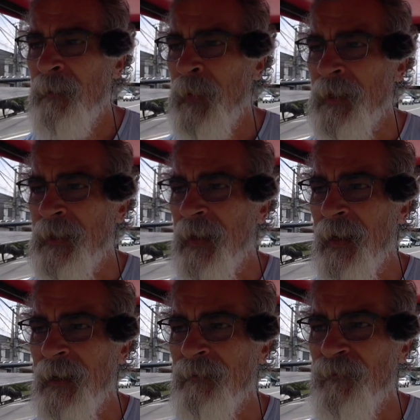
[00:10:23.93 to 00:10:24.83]
But
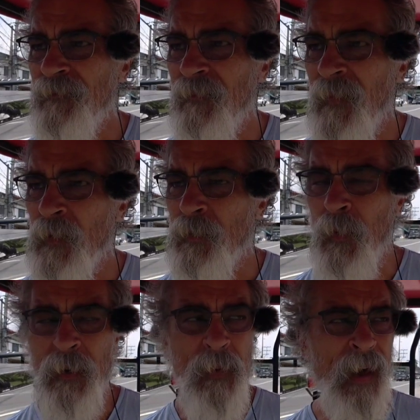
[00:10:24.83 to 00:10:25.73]
it was
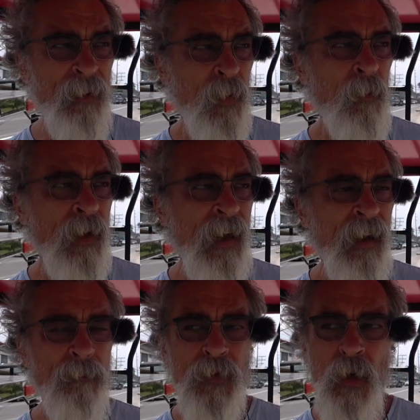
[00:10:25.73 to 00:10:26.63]
pretty bad. And when we got
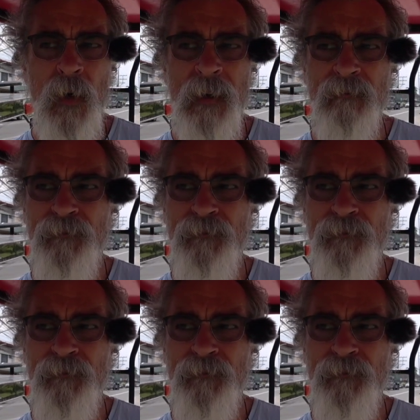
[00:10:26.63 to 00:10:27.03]
up to it,